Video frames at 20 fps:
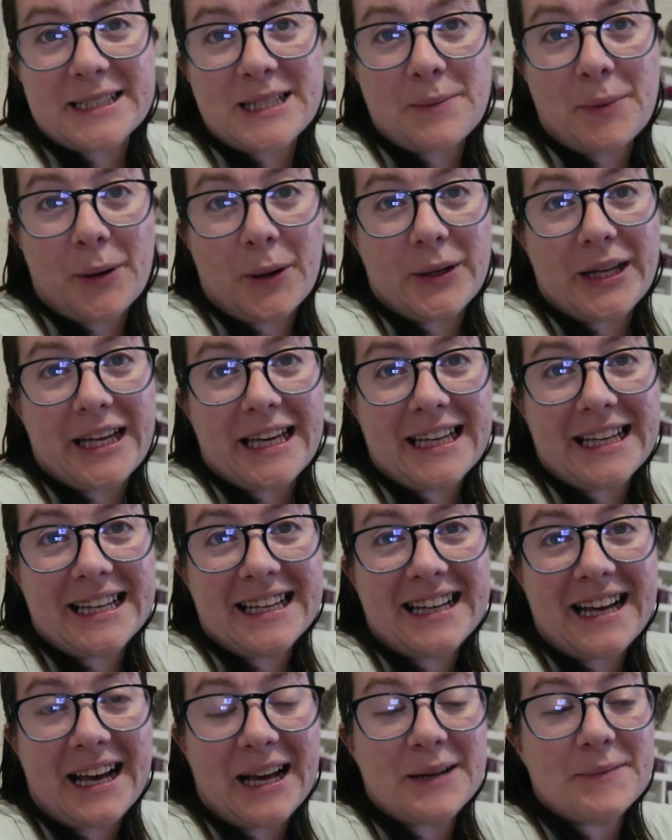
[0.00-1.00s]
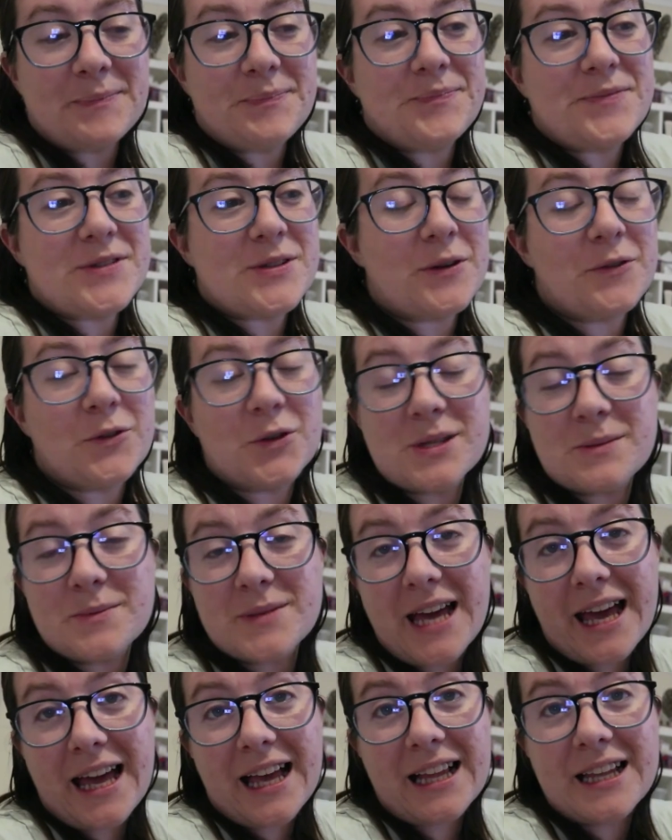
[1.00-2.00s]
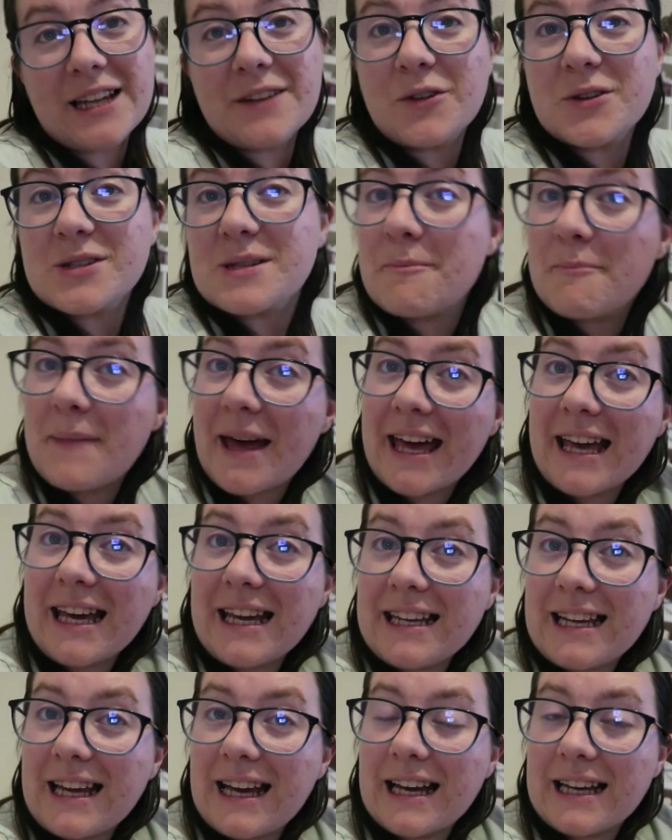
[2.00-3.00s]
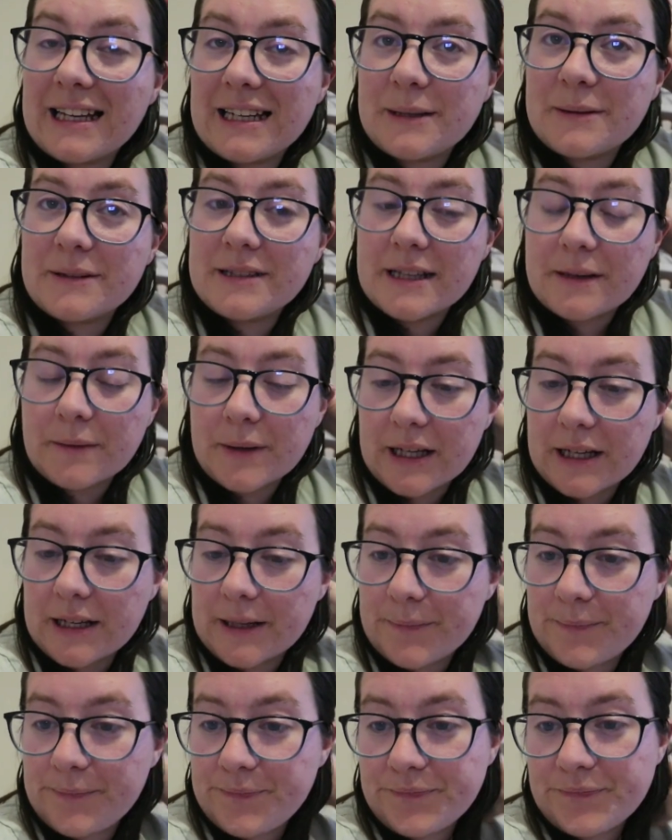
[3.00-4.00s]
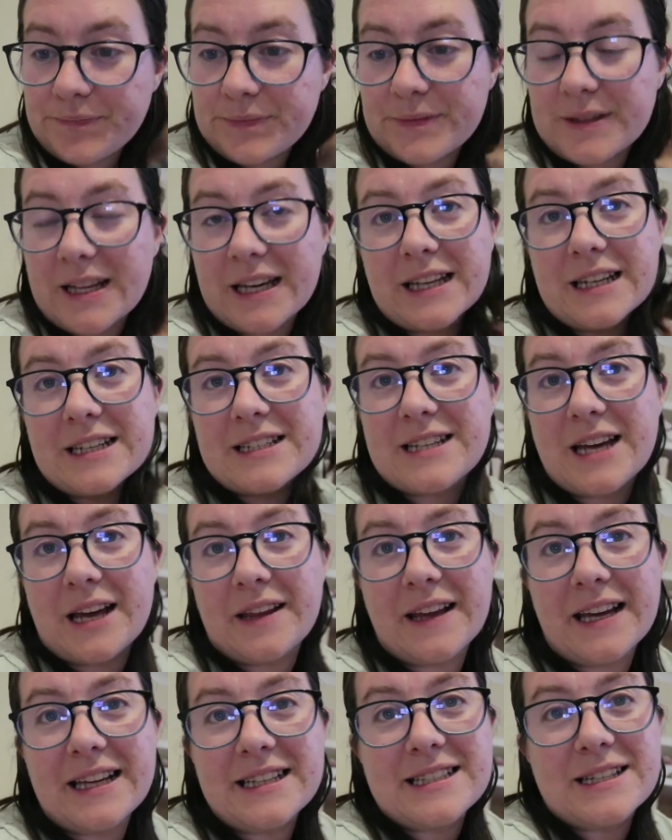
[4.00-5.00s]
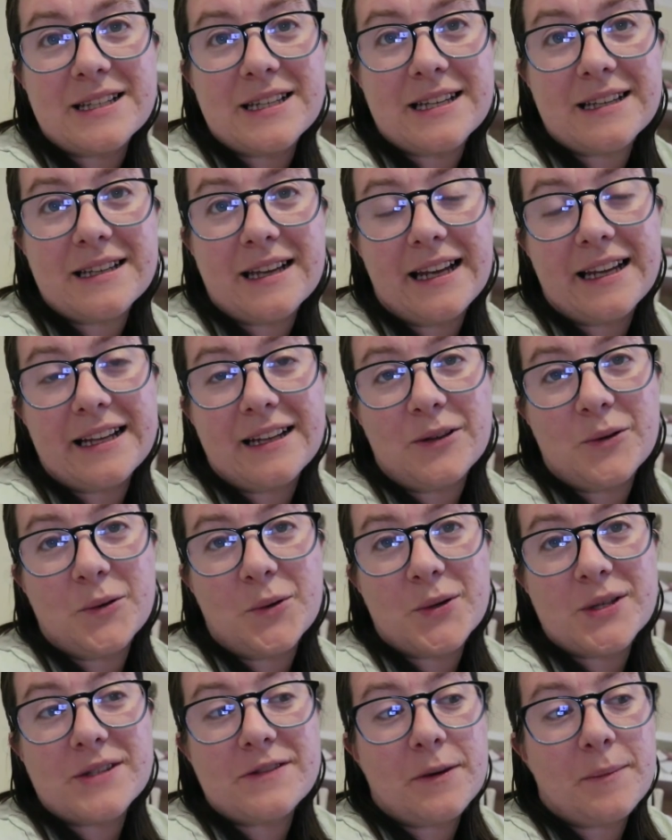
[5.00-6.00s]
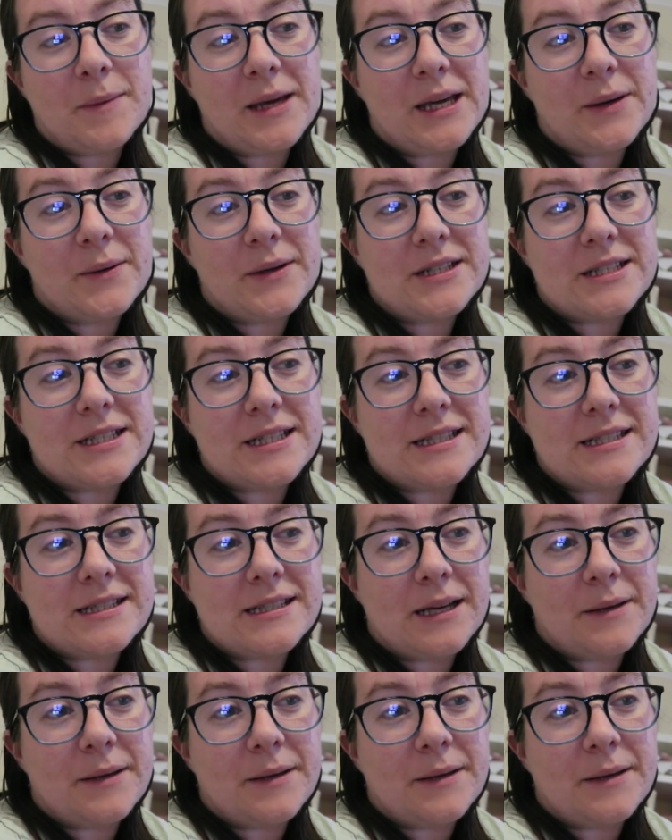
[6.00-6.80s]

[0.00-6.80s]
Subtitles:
pony, so I've got some tail and I've got some mane, and they're gonna turn that into a little horse for me, which is